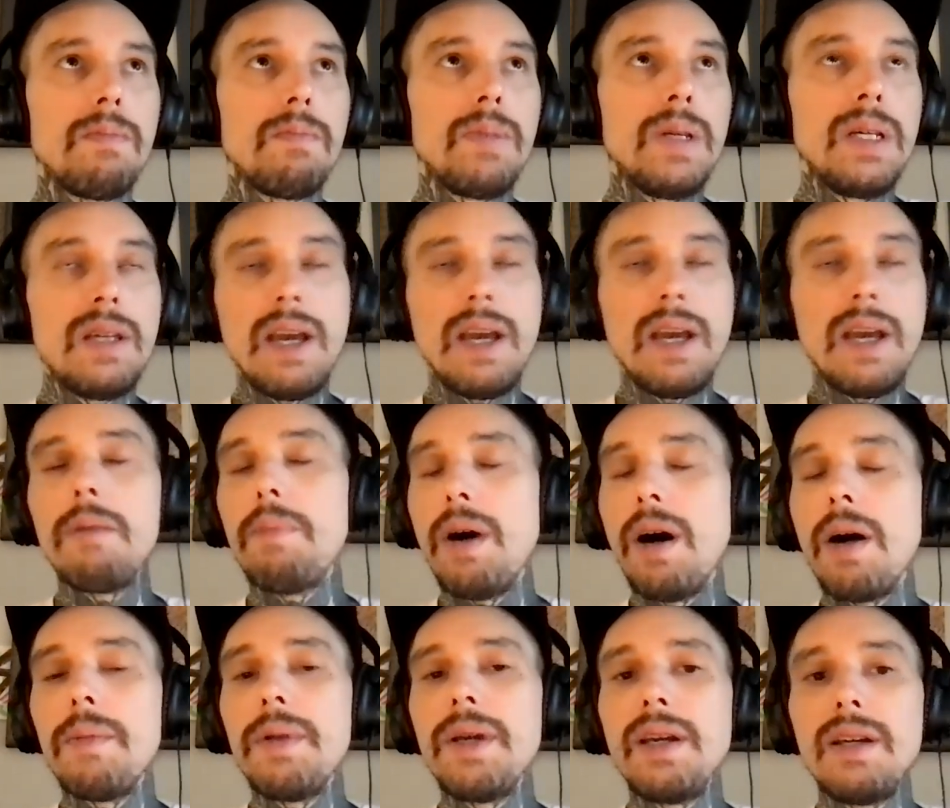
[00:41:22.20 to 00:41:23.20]
began
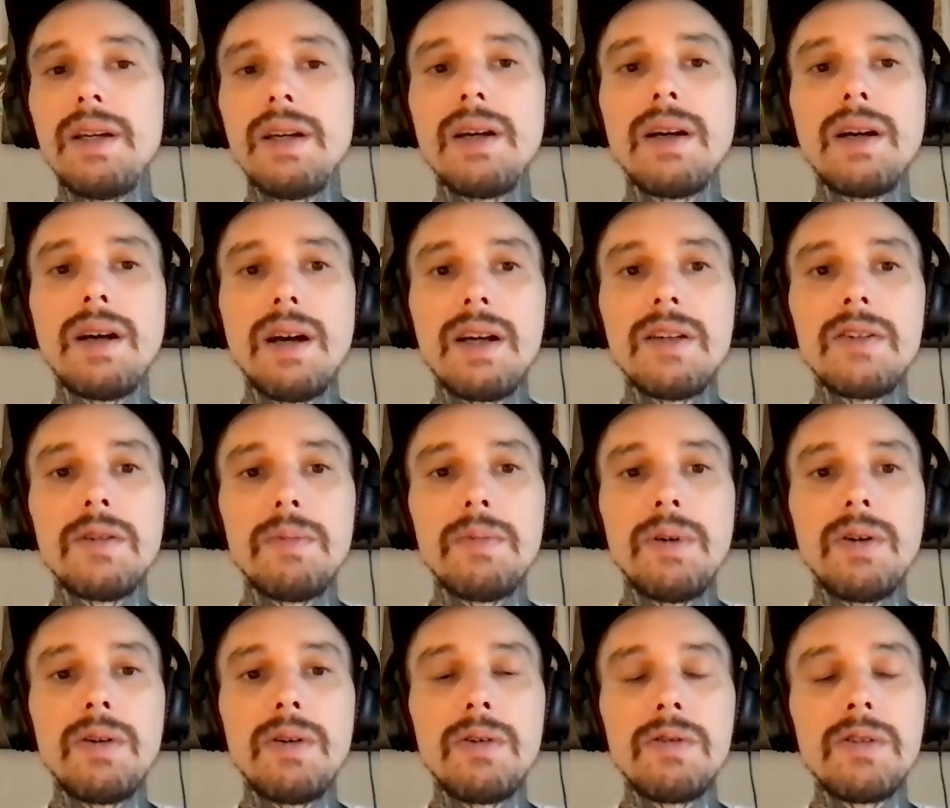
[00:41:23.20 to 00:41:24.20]
bombing, I
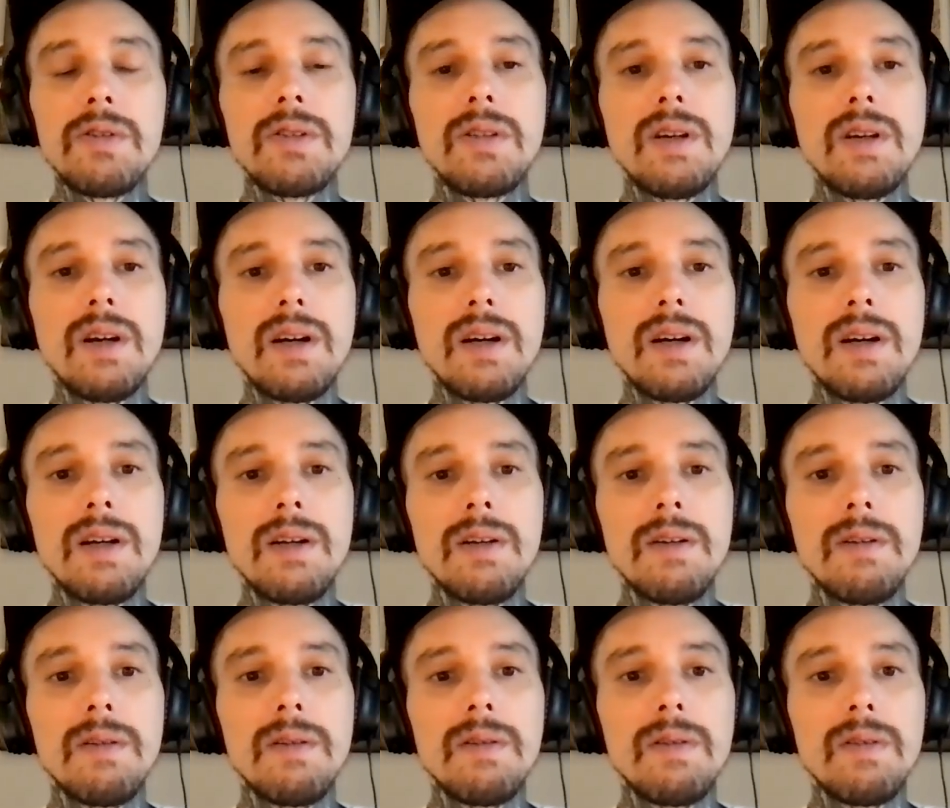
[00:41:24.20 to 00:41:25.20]
suppose, uh,
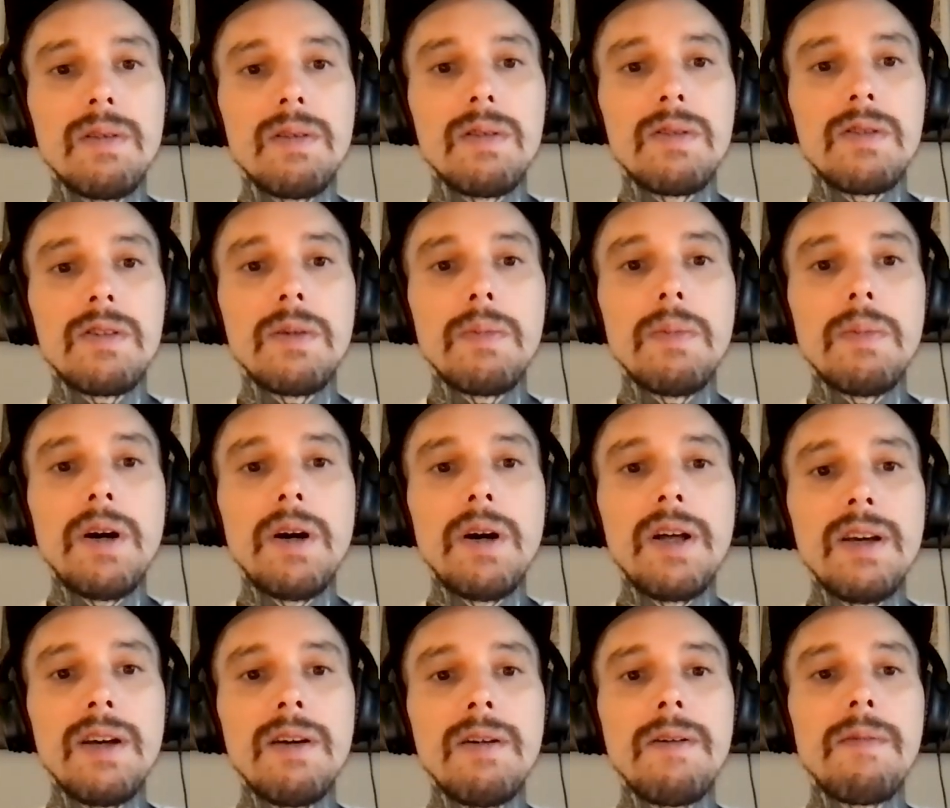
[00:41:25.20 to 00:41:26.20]

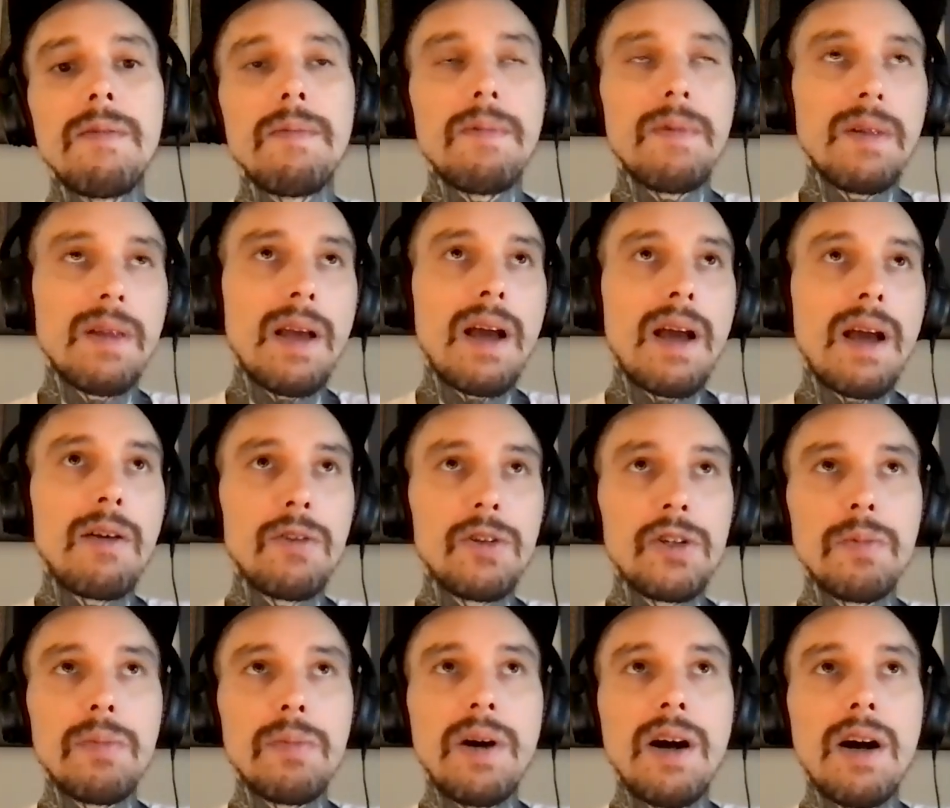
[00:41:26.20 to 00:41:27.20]
Somalia, Al
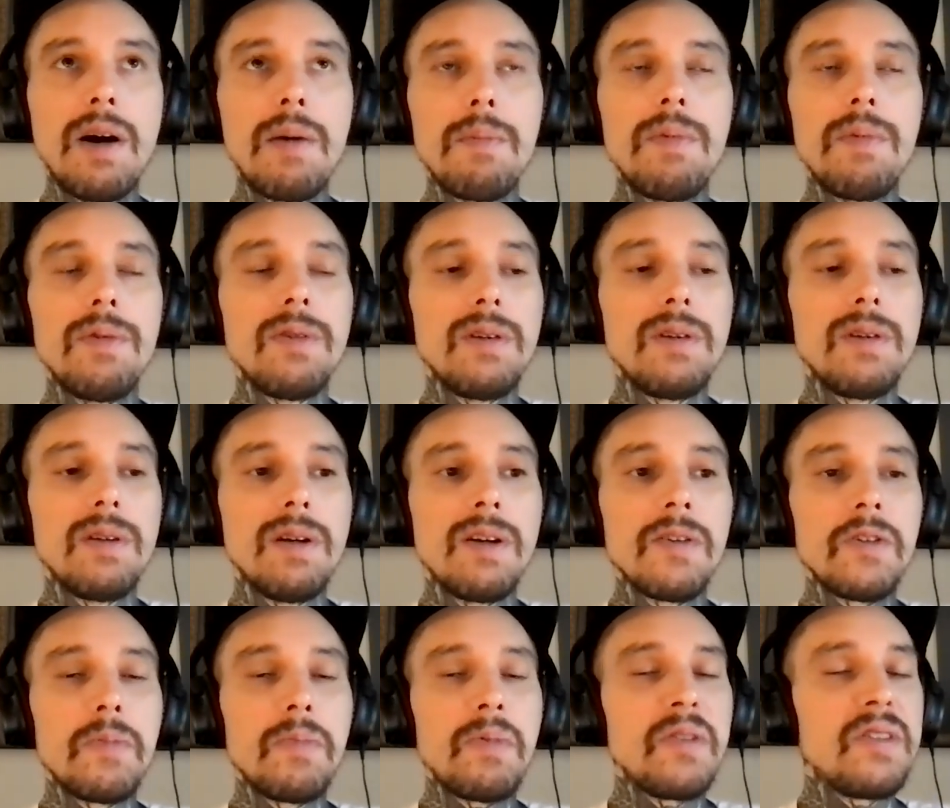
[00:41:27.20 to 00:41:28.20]
Shabaab uh,
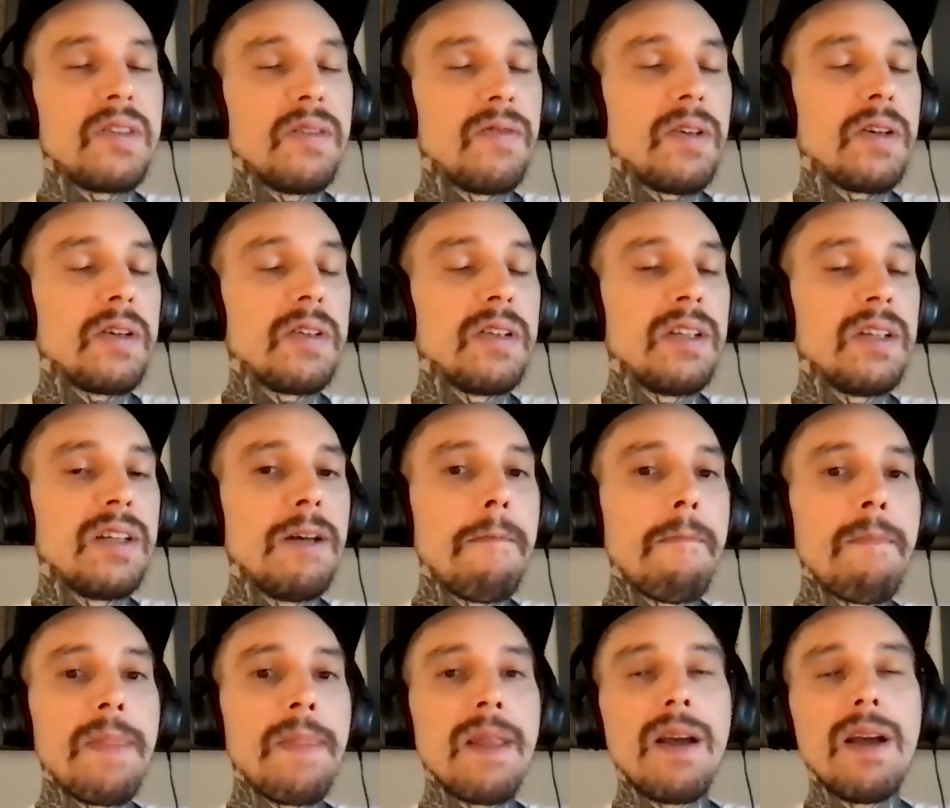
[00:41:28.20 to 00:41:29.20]
specifically.
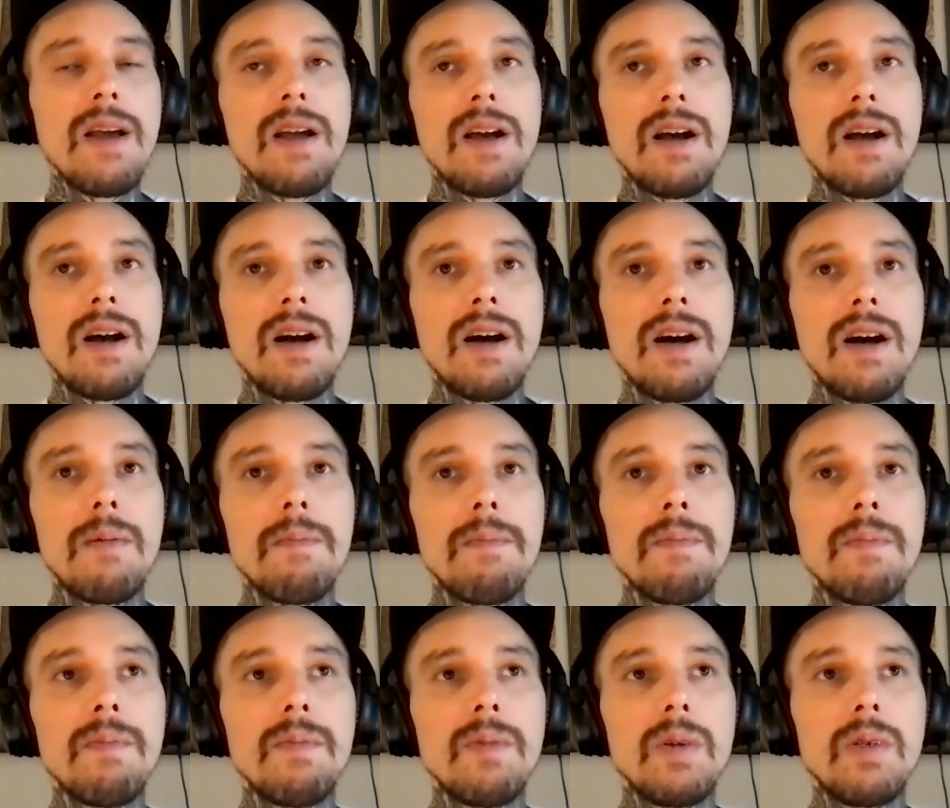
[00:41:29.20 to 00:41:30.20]

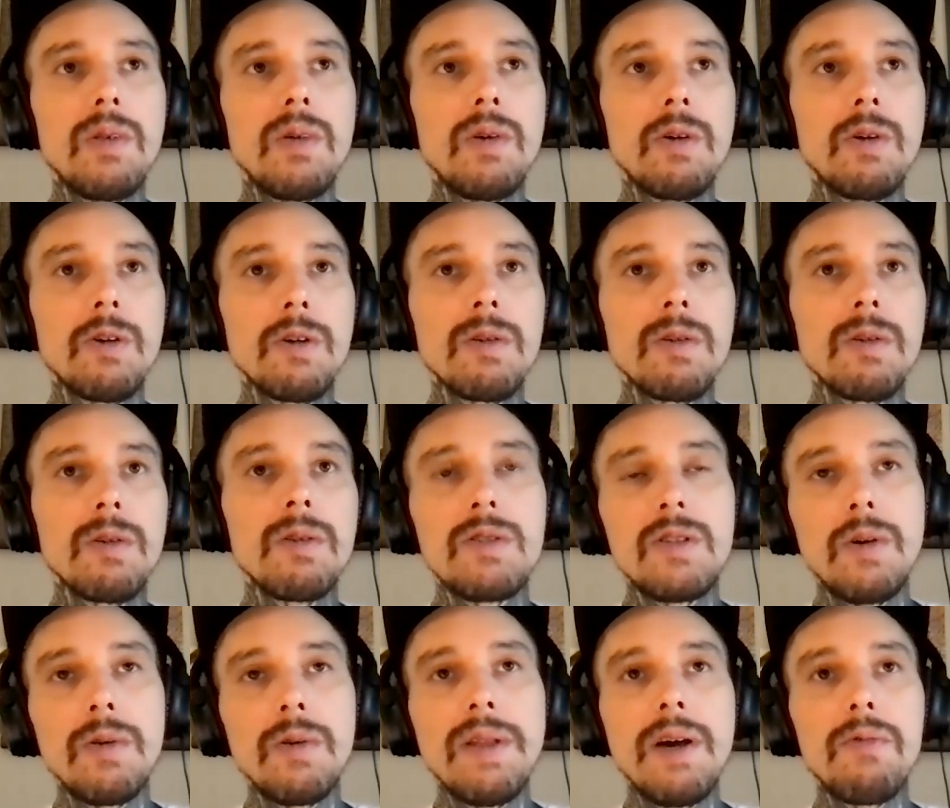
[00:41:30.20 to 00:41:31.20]
Um, or
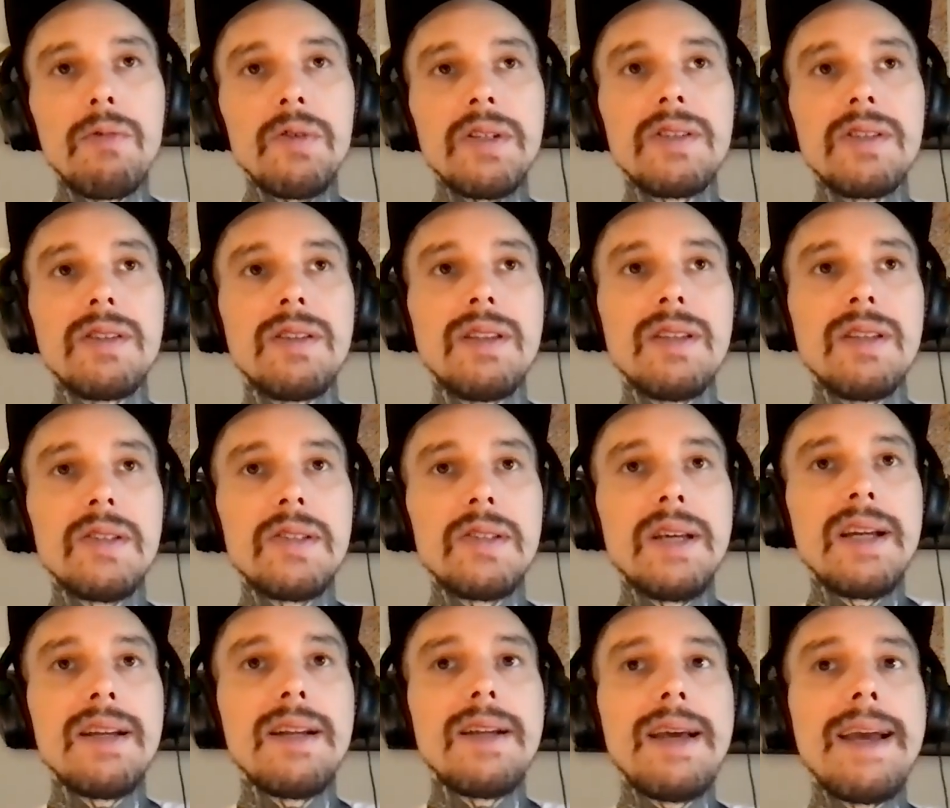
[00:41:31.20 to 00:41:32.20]
so that was the
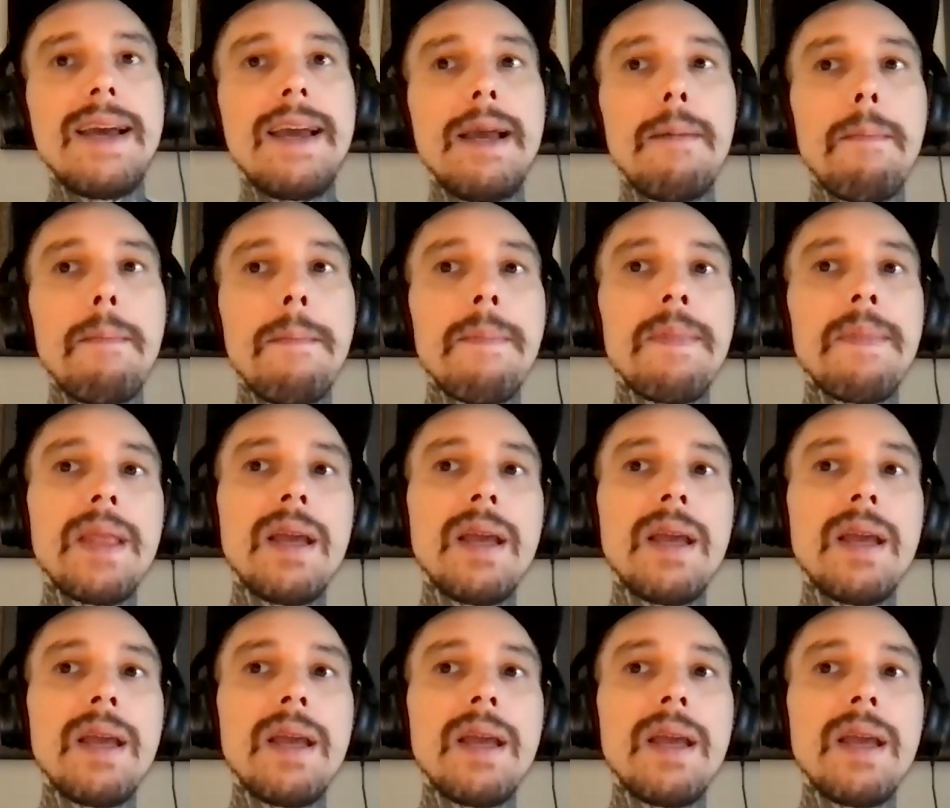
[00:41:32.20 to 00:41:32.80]
stated aim.